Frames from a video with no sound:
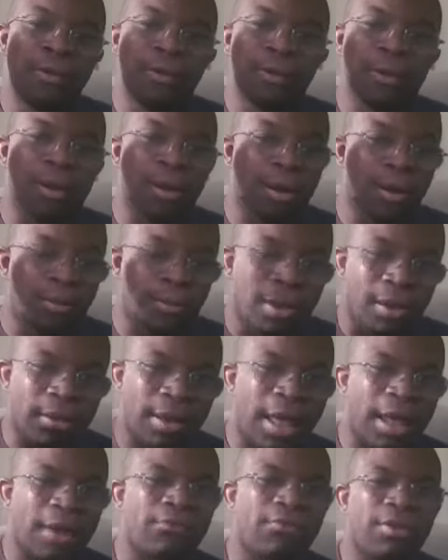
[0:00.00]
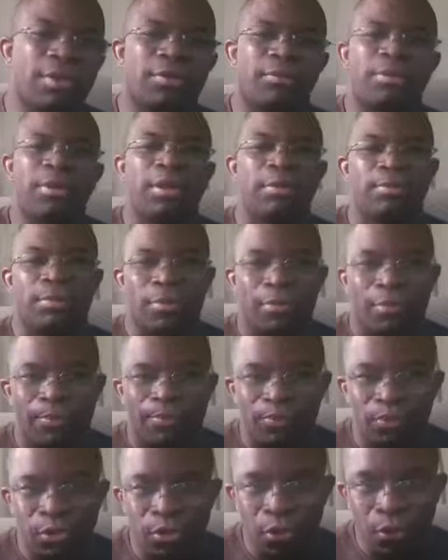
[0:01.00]
um, a lot of other people
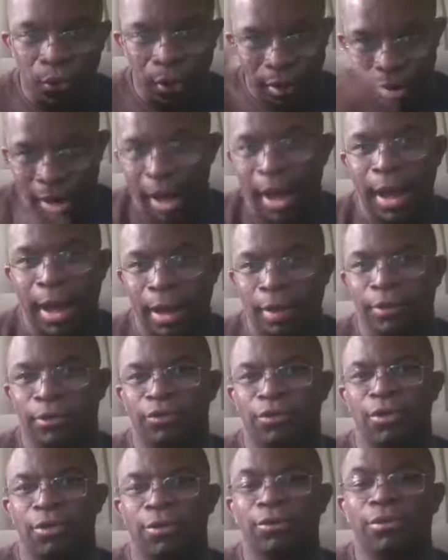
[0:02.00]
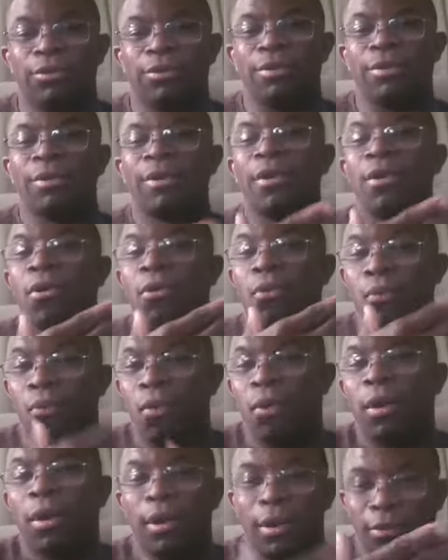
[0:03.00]
who were not Alex Jones
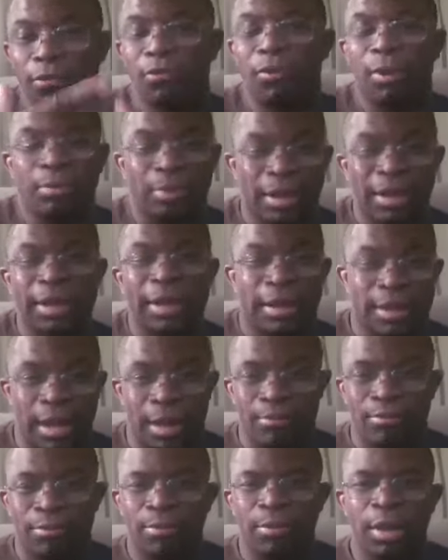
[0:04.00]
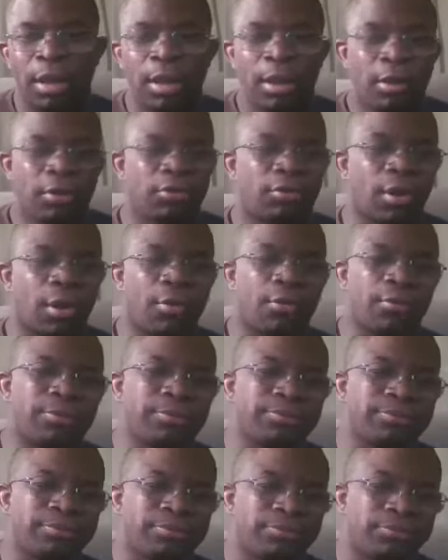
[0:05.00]
were repeating them. So,
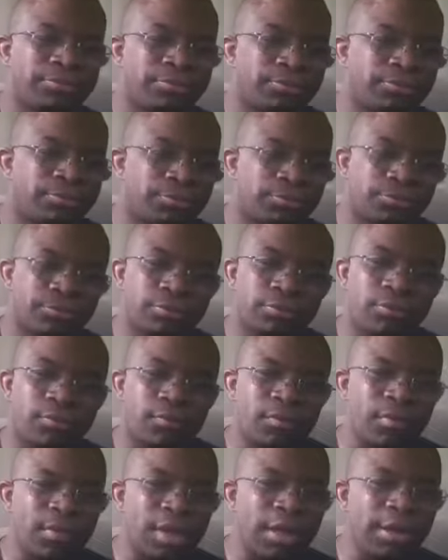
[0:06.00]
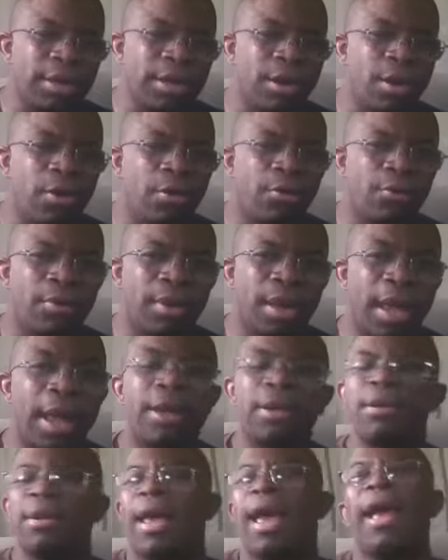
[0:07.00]
you know,
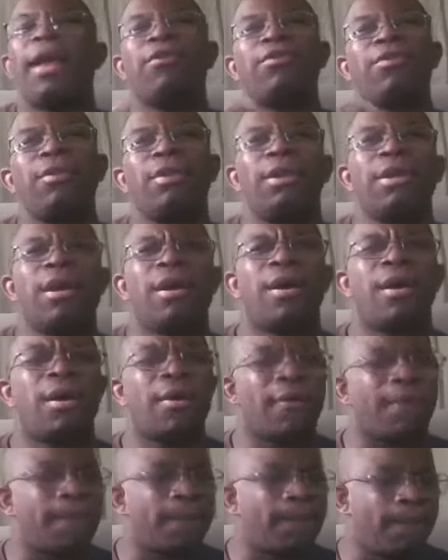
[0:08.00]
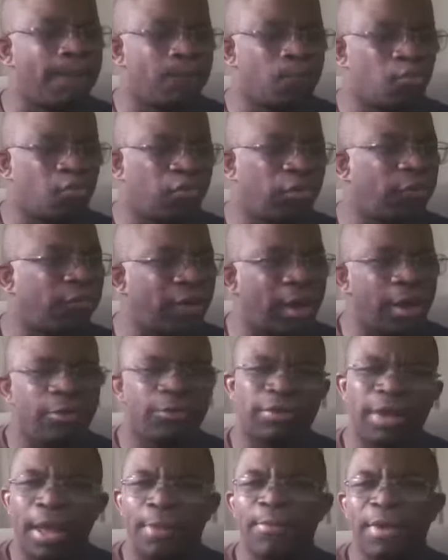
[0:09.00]
and actually, um, Phil
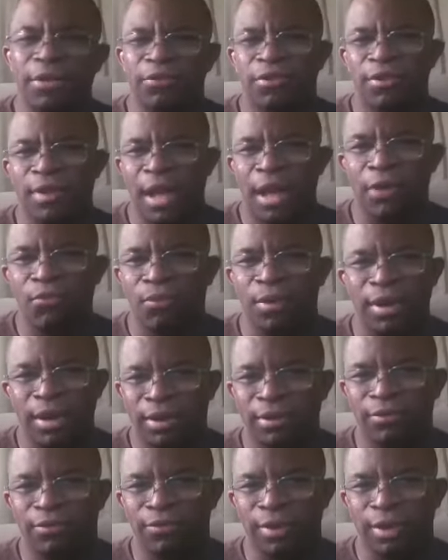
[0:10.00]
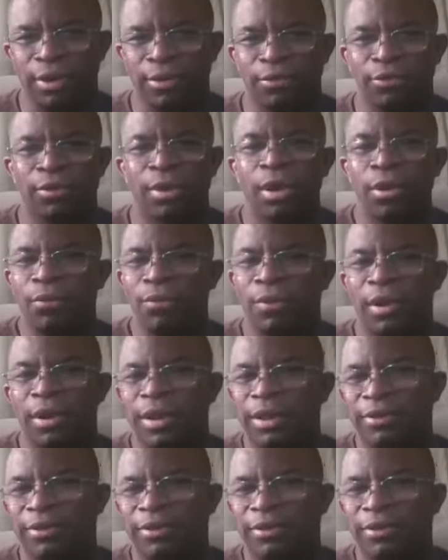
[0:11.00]
Valentine mentioned that in one of his videos where he